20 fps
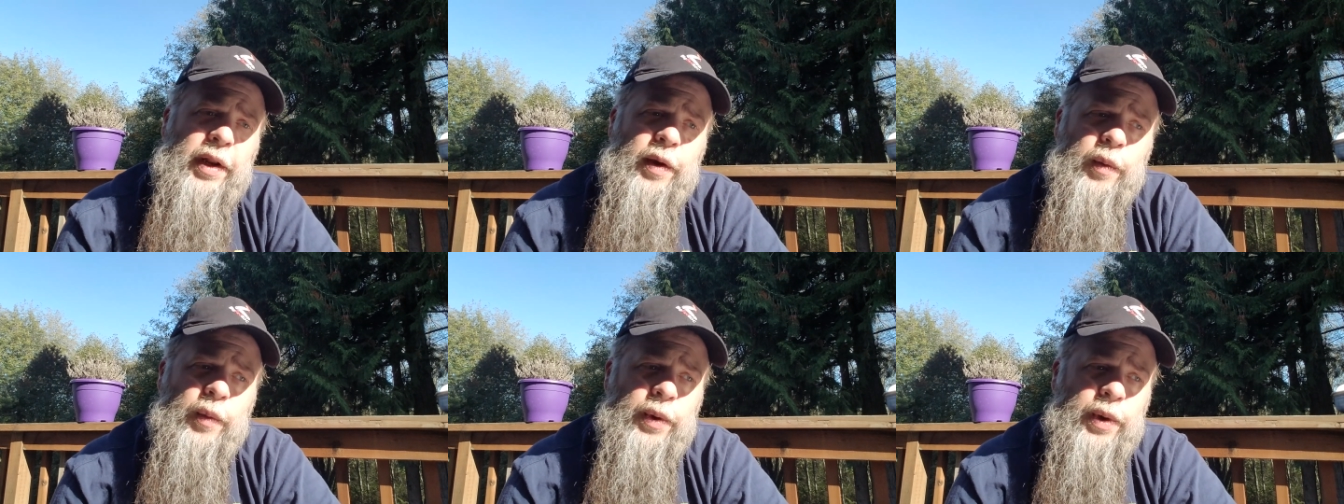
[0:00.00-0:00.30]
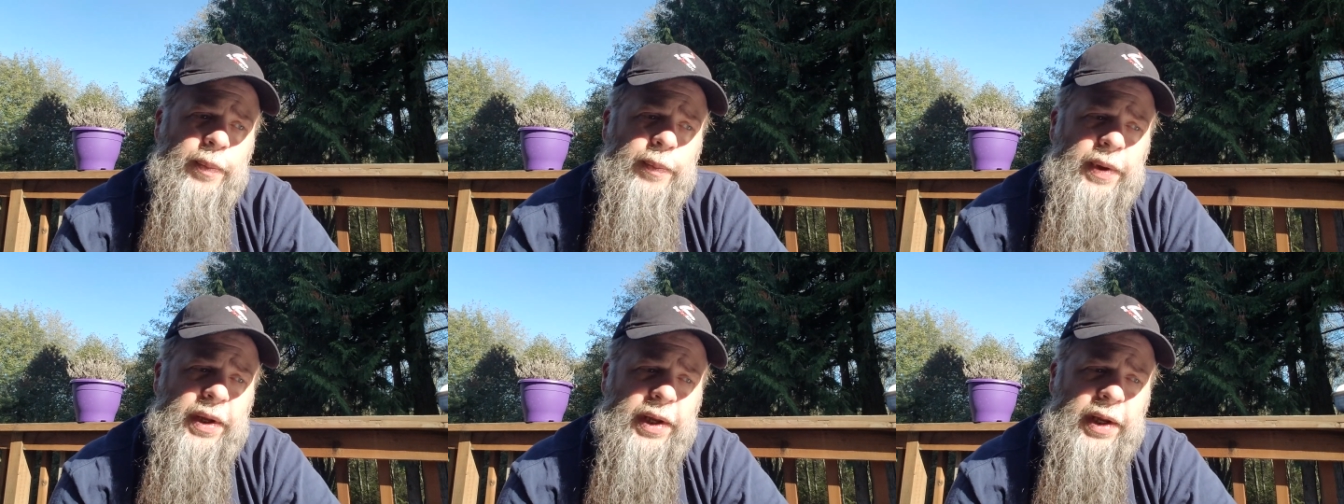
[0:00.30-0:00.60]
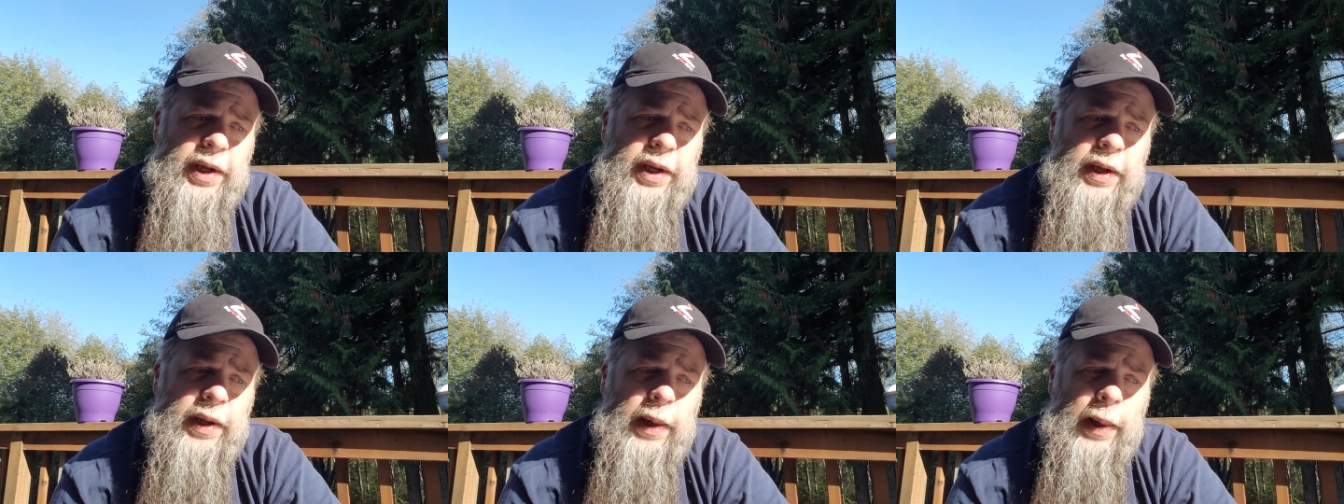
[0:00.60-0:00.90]
It would
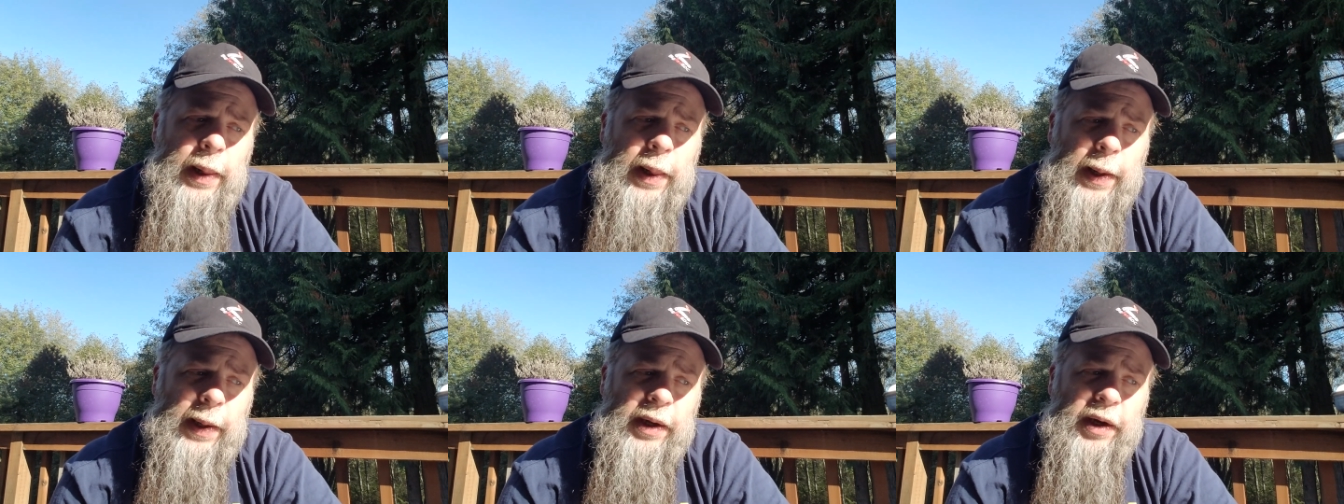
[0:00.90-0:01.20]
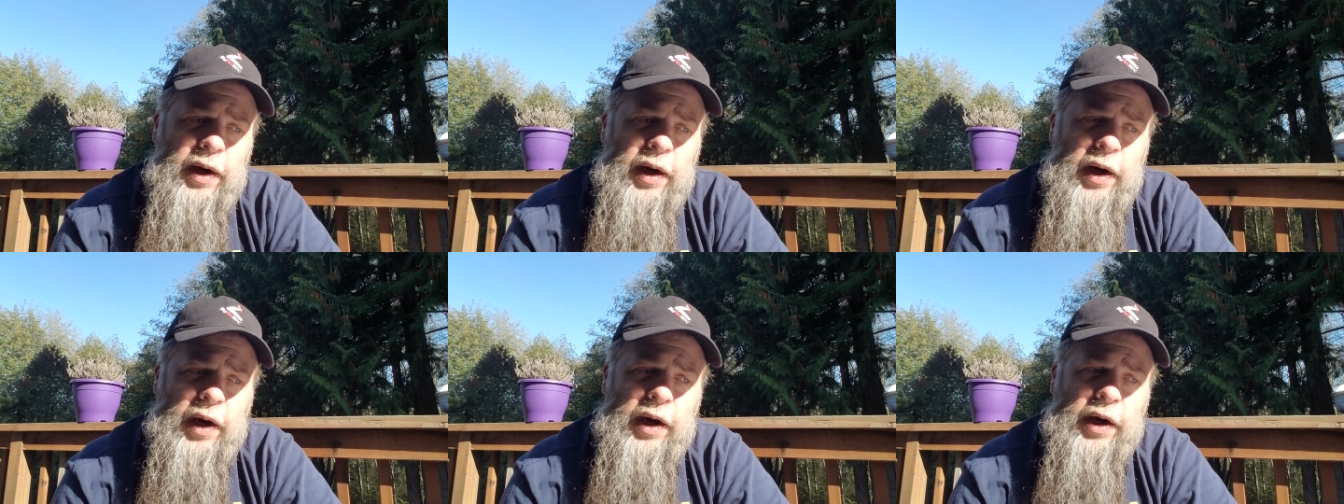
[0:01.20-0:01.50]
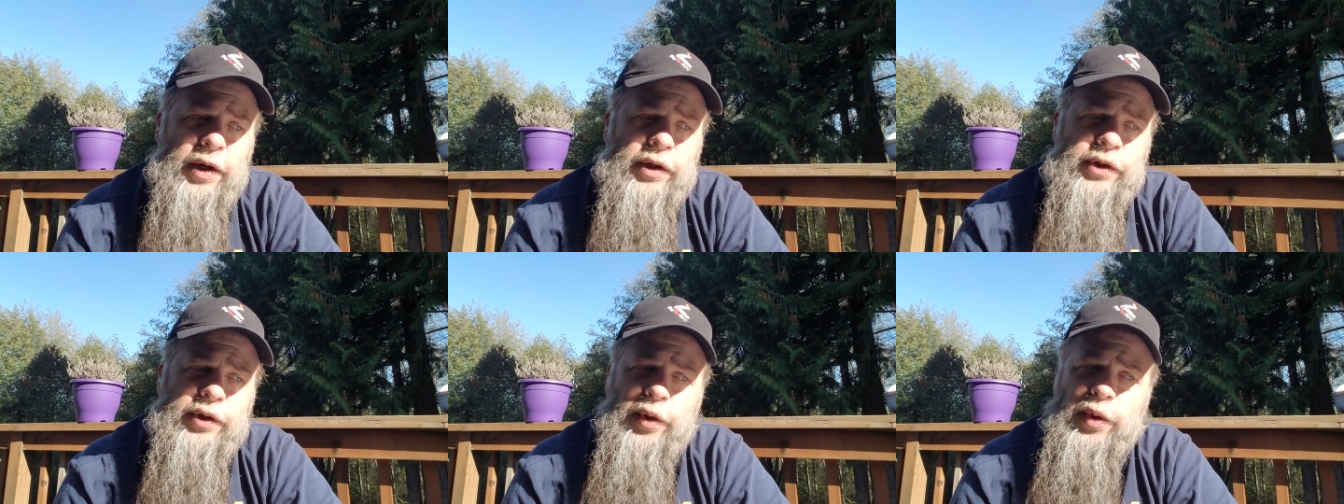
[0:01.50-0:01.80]
be
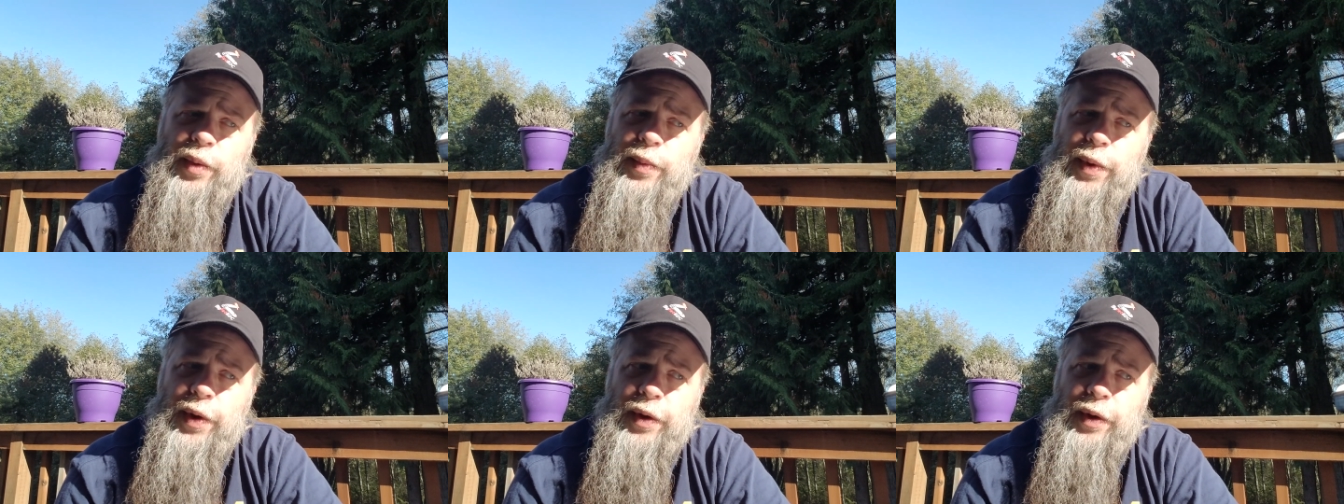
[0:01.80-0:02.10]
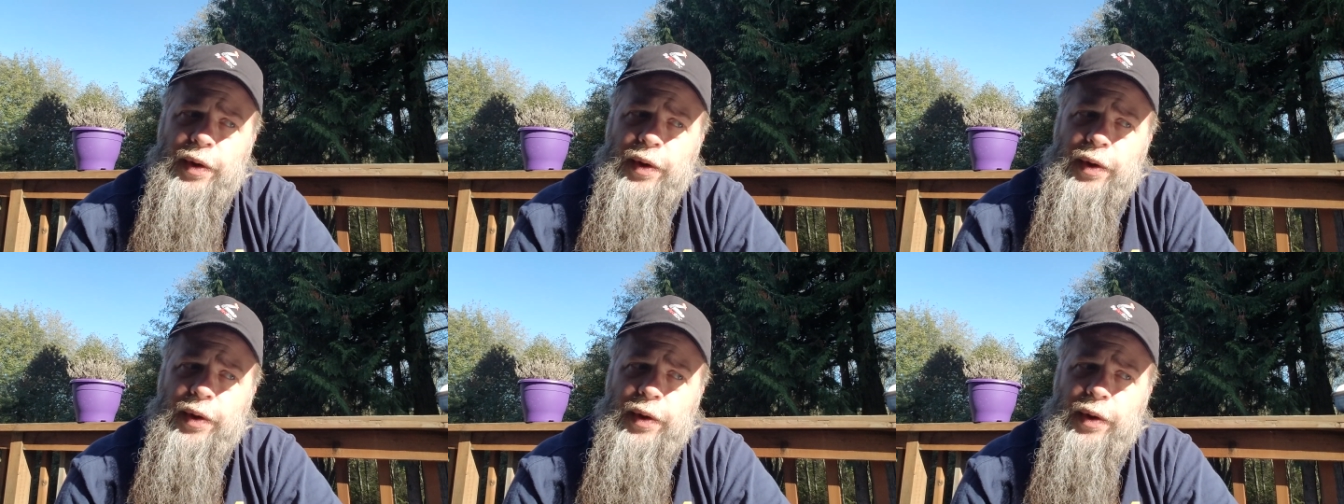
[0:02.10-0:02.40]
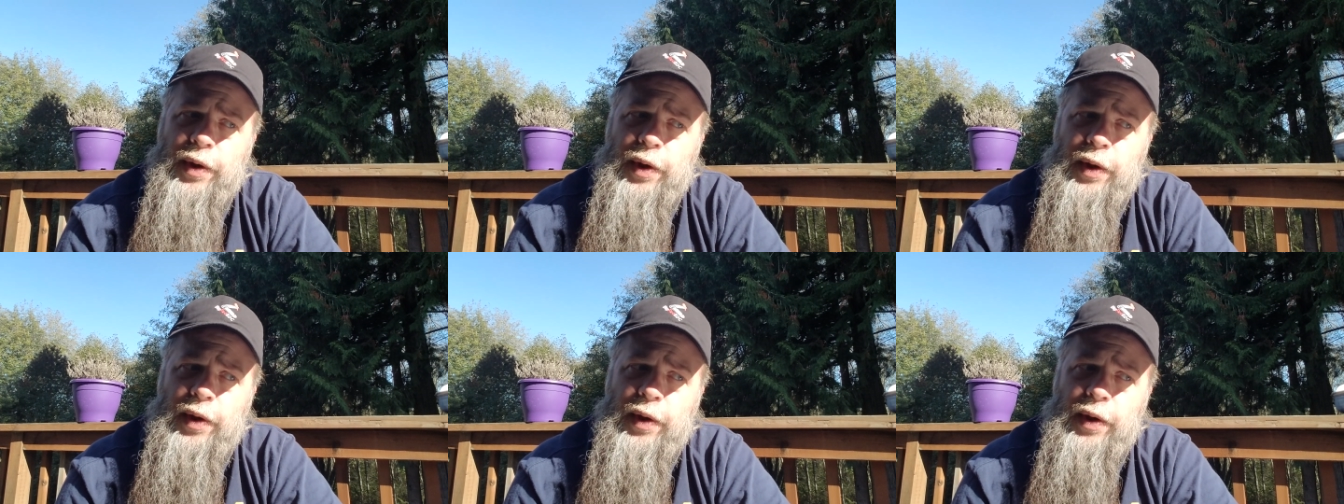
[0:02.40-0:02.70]

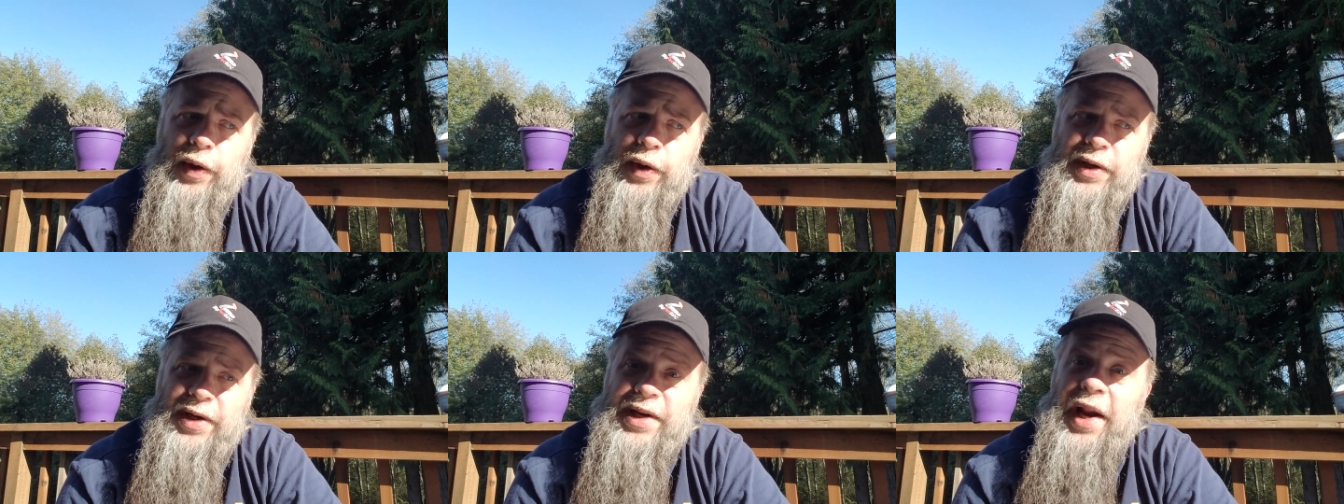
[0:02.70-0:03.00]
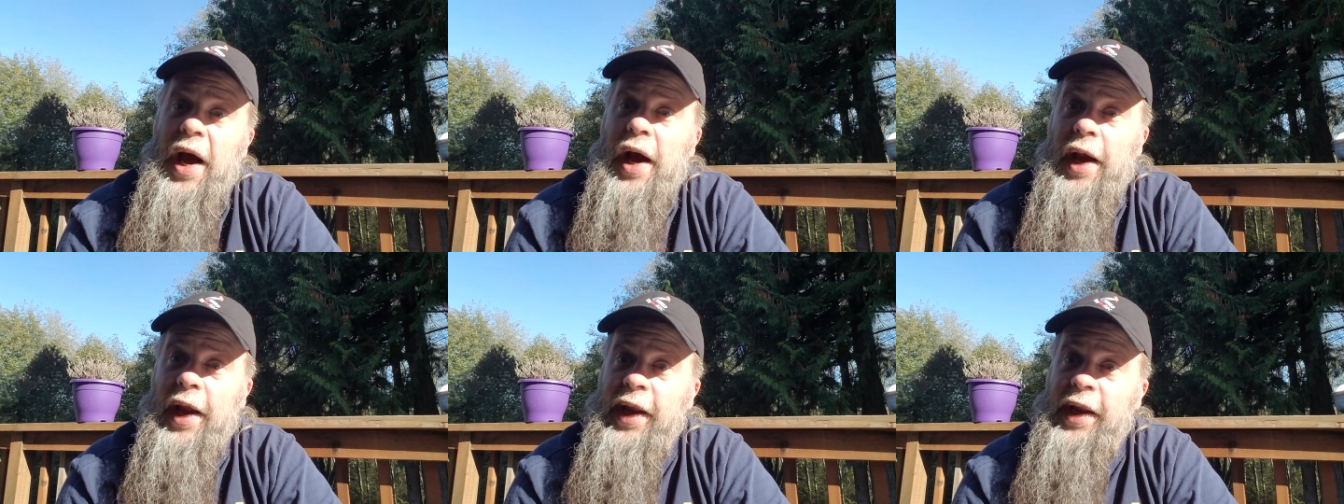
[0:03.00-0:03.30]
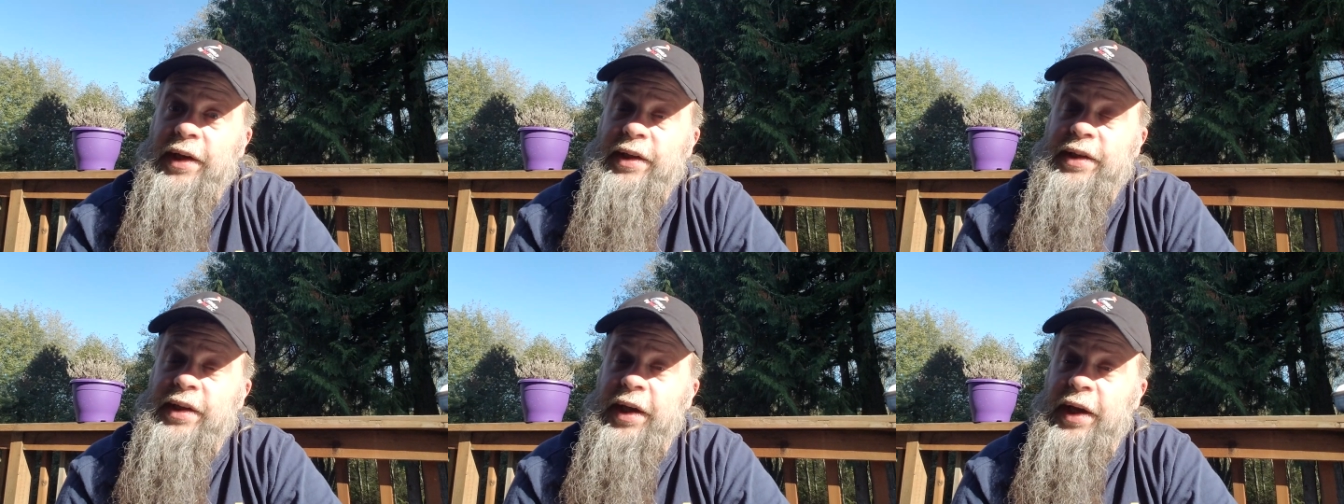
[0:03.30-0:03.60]
October
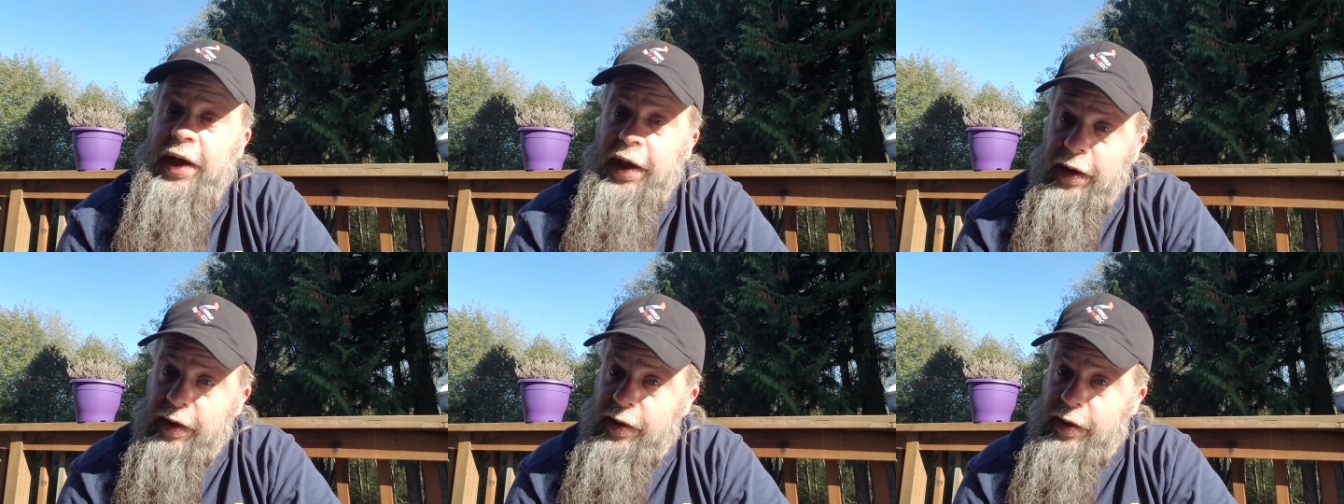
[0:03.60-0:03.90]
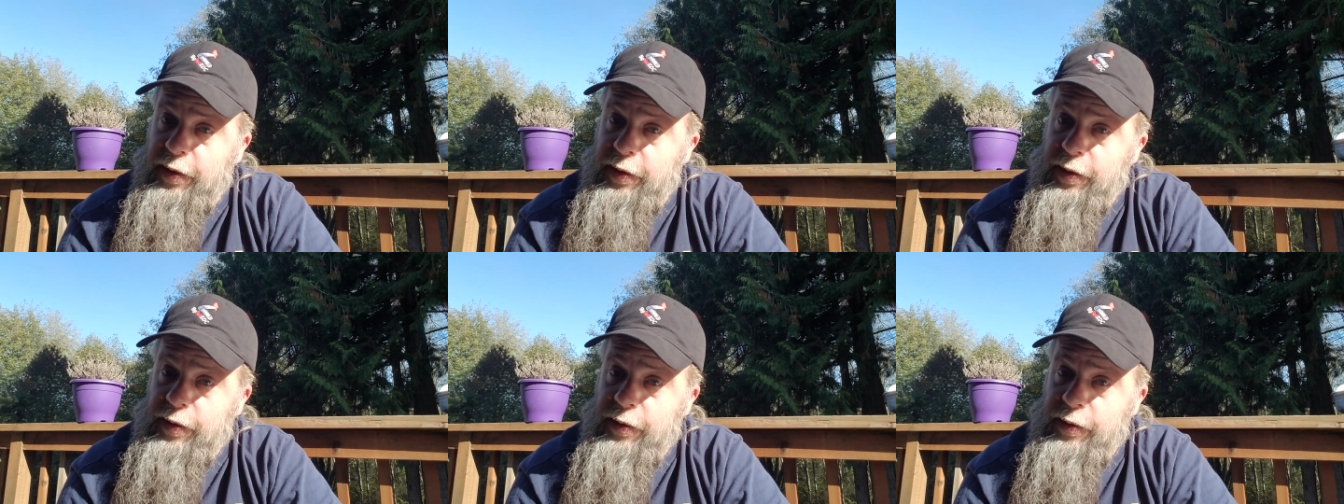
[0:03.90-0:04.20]
19th.